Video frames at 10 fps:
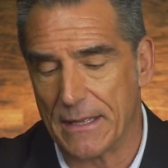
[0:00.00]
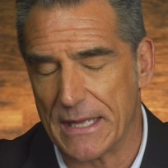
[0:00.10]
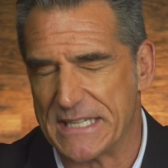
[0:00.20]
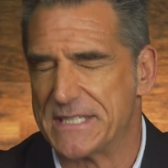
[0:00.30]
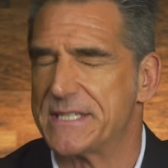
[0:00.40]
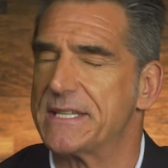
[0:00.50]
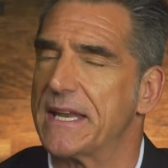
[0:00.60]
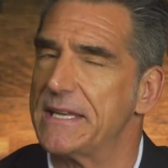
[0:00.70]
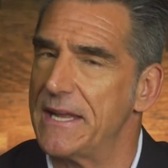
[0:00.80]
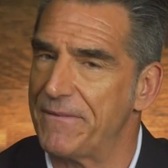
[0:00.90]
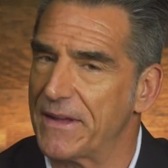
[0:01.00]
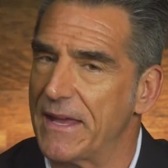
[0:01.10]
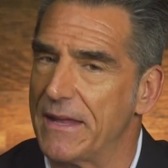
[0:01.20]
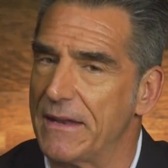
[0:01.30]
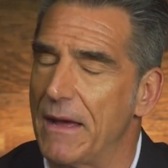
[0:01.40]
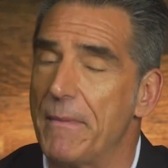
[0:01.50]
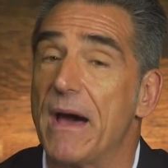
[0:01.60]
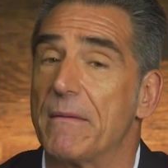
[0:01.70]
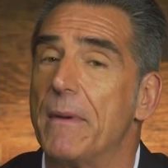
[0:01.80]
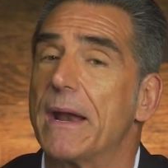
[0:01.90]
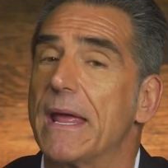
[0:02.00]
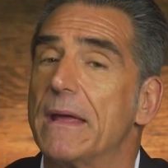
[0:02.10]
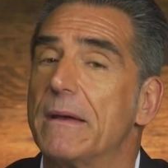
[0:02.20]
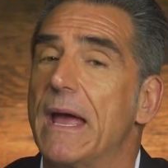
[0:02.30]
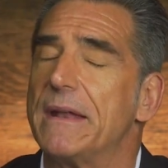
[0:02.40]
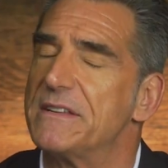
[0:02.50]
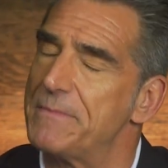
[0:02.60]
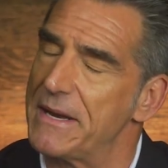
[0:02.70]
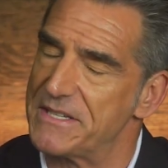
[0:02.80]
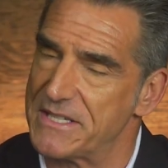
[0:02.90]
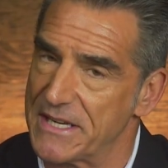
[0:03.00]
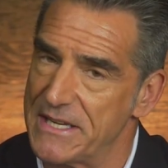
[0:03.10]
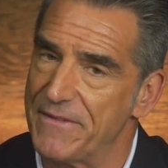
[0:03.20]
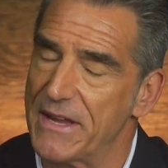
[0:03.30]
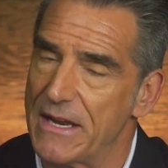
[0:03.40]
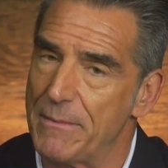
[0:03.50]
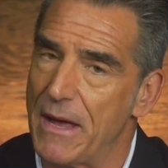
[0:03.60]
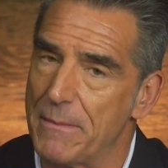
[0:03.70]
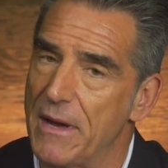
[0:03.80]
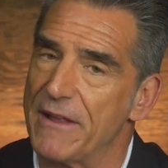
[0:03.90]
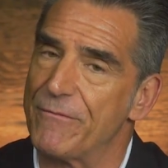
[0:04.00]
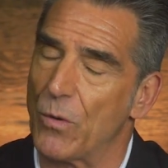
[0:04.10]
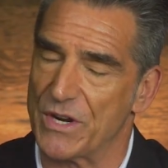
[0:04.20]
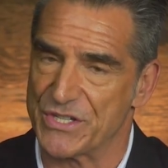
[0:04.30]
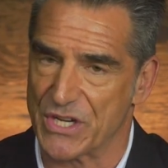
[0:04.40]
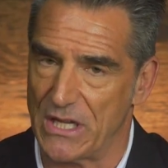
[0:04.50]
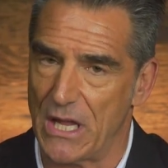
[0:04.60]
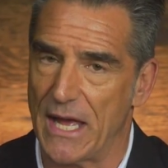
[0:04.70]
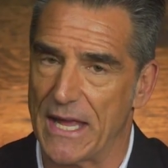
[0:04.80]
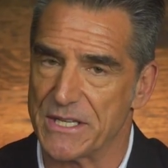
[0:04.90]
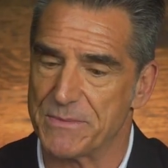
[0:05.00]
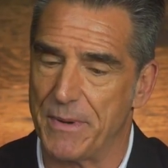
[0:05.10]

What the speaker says: a significant amount of money, and he's made a significant amount of money for his clients.